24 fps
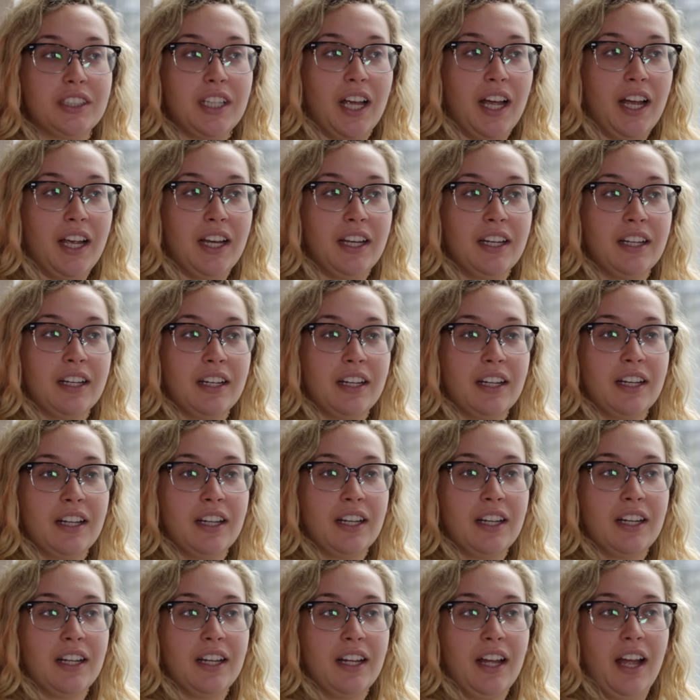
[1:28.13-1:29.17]
say,
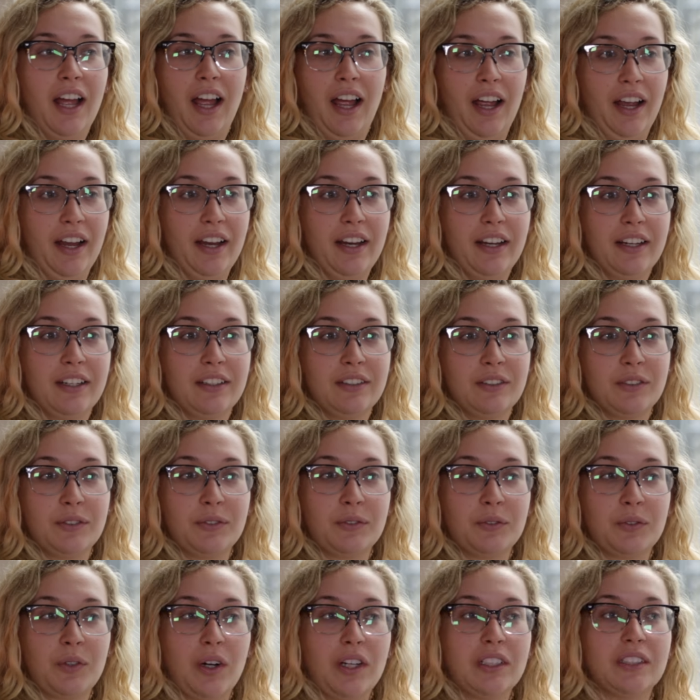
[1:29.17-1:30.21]
hey,
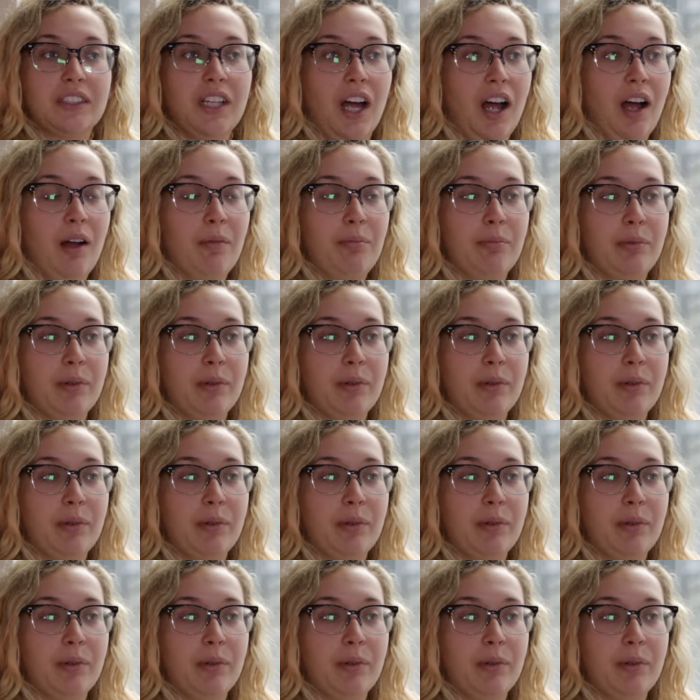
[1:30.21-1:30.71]
what's up?